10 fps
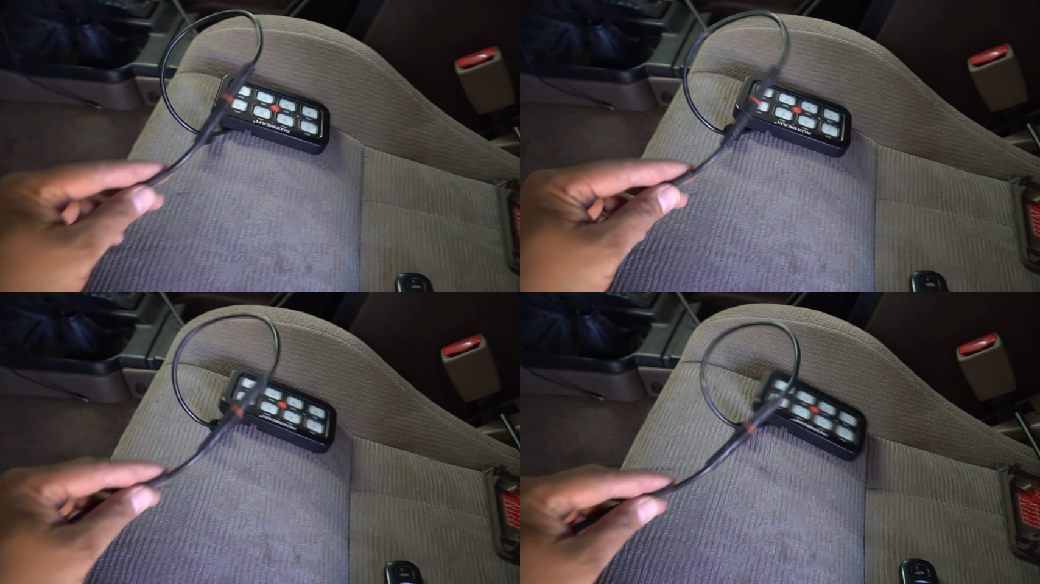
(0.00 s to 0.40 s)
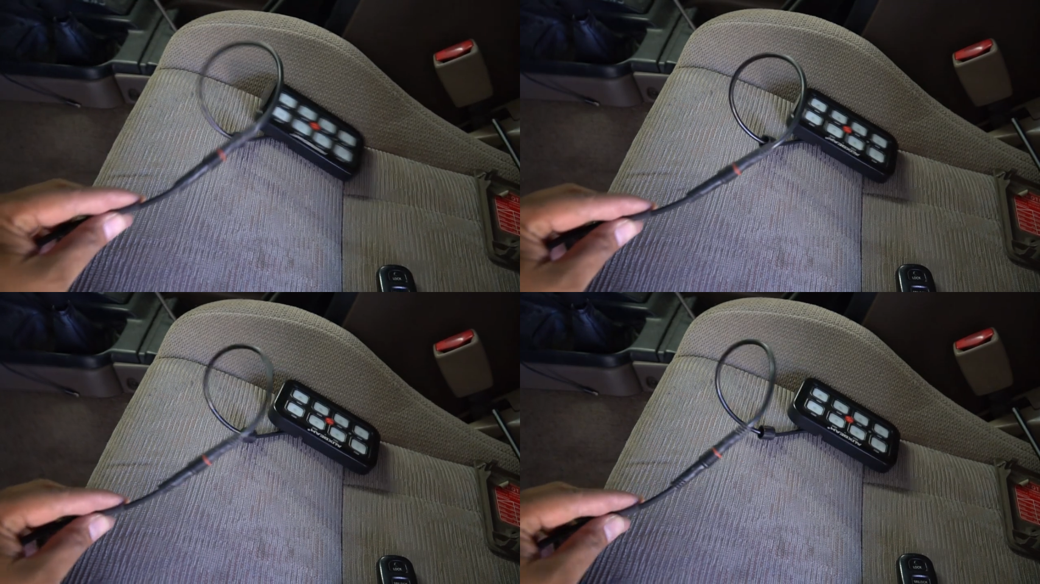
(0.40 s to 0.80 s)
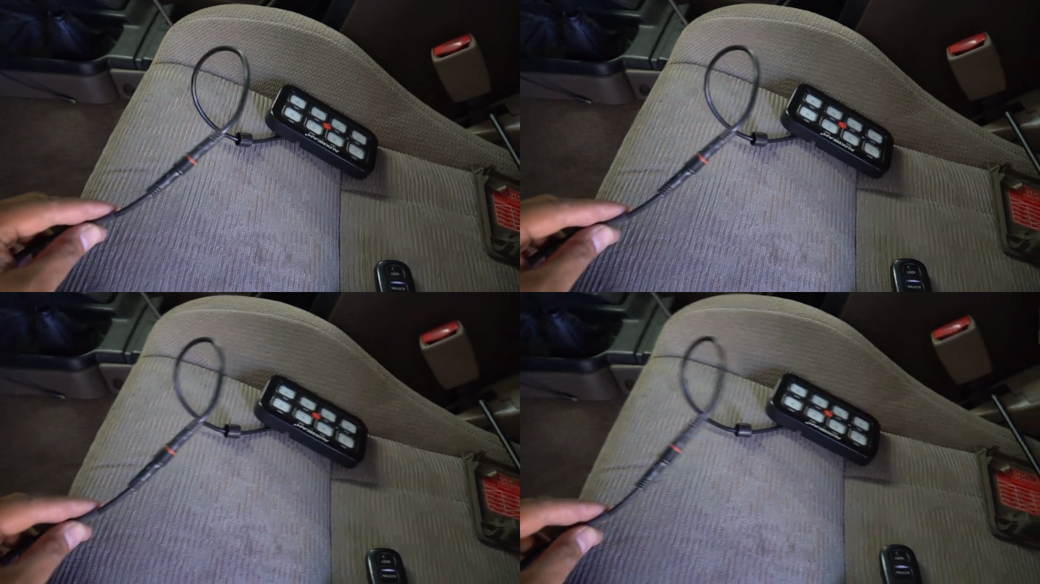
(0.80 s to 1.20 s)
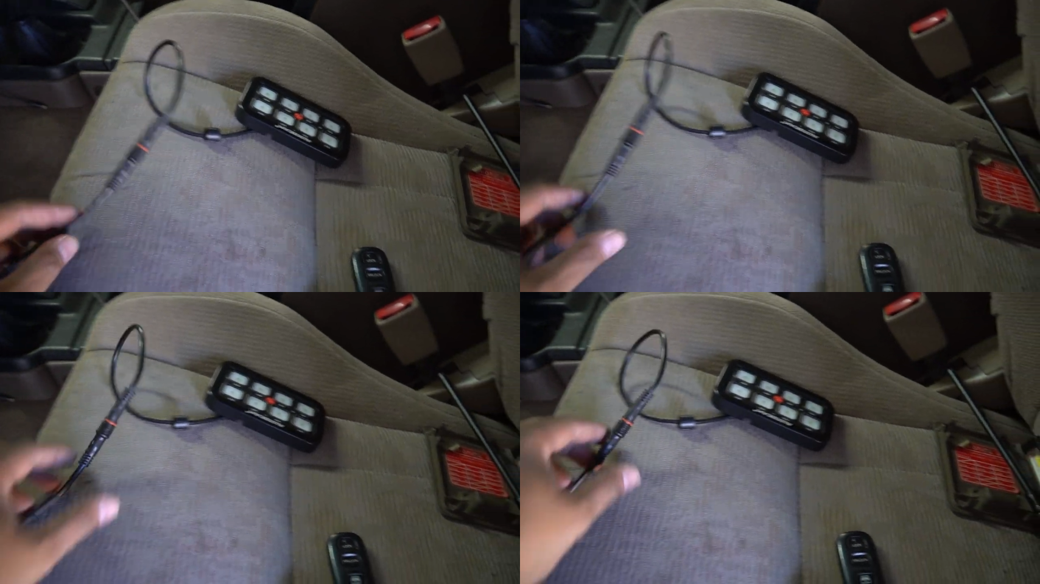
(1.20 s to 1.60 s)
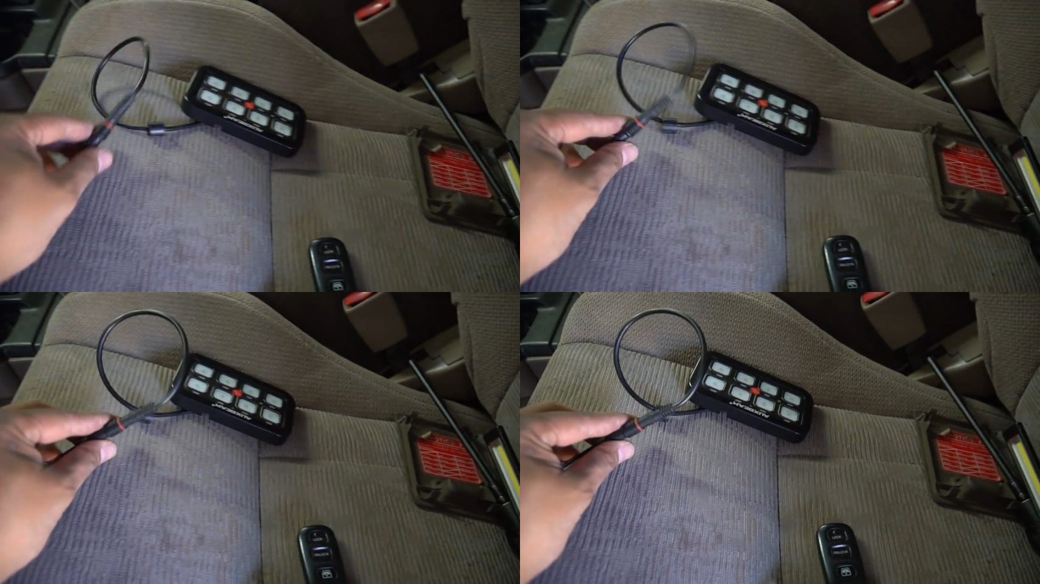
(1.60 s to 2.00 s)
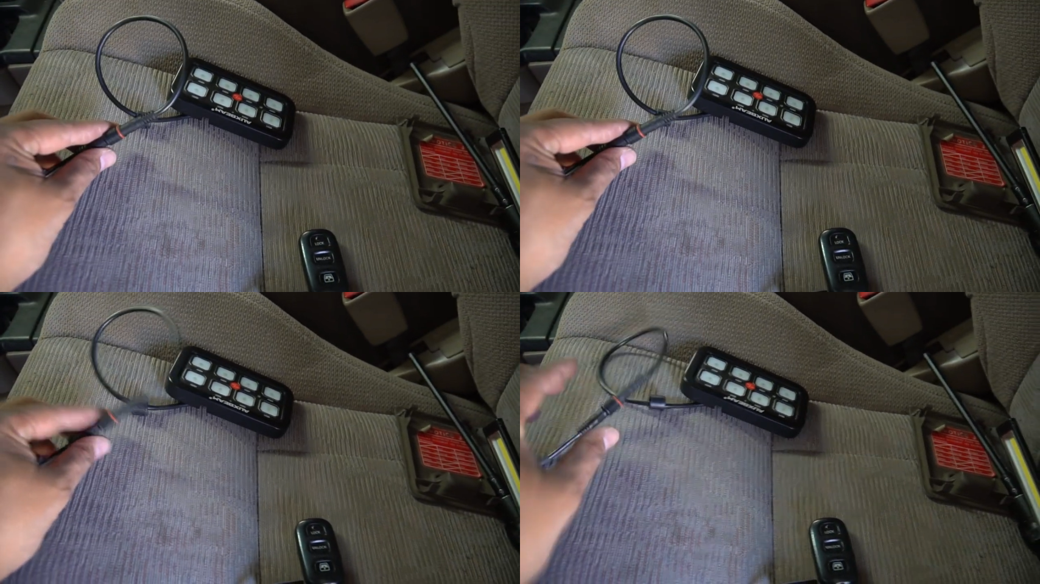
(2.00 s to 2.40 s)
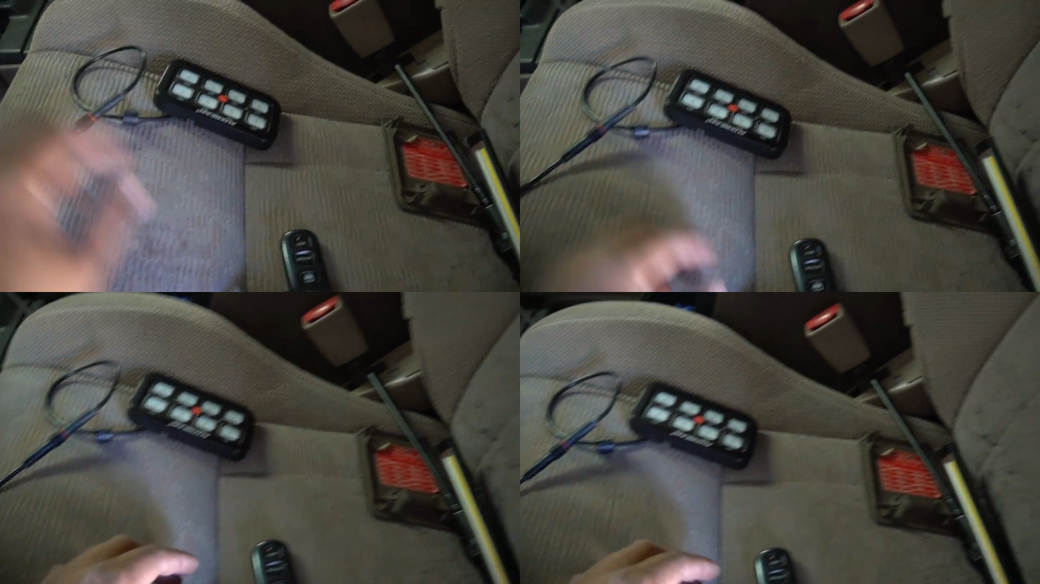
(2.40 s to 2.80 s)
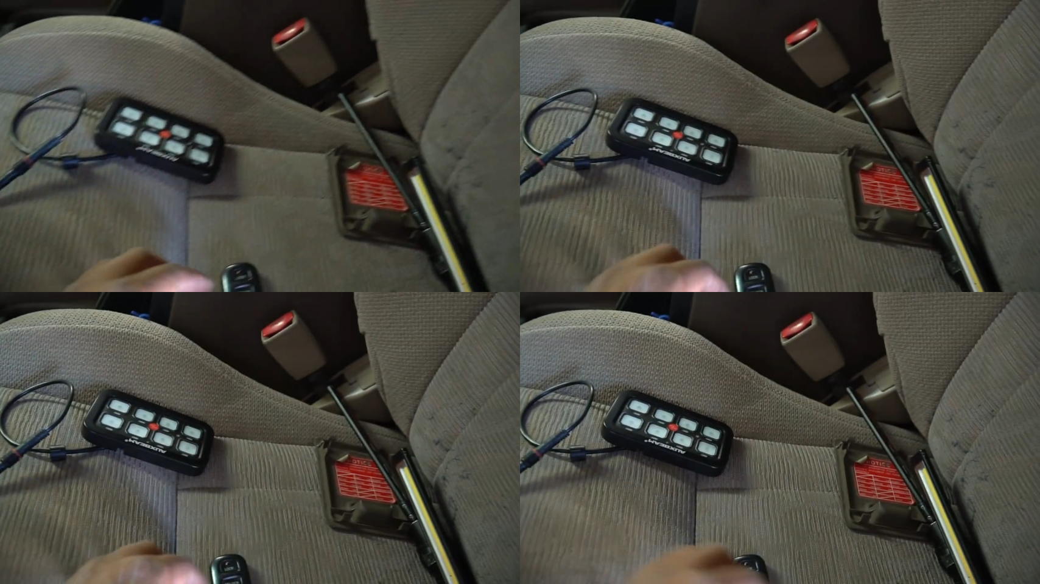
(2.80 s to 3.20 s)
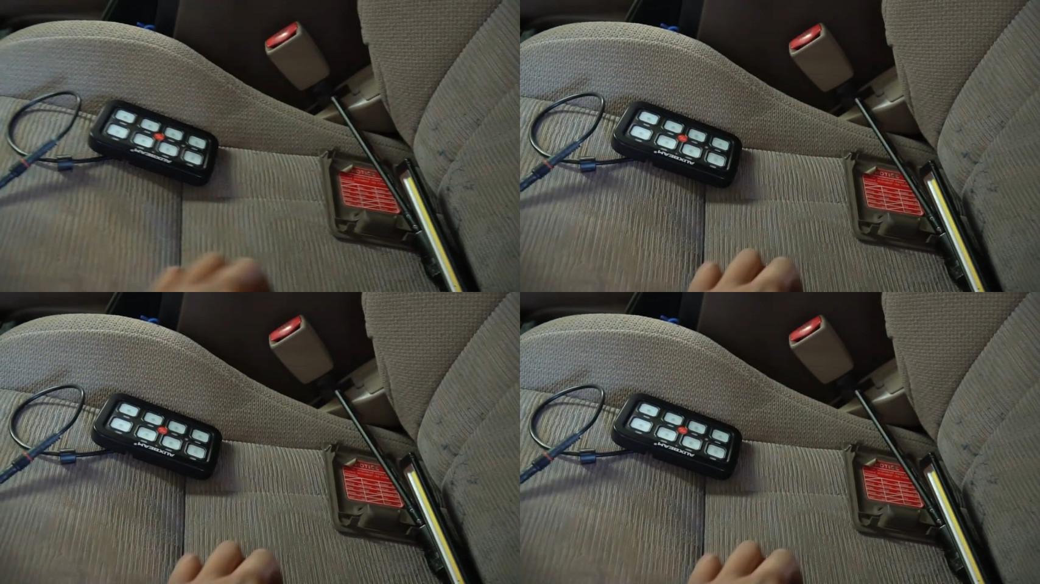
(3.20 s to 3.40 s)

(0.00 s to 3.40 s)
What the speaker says: Nobody's mouth can be seen.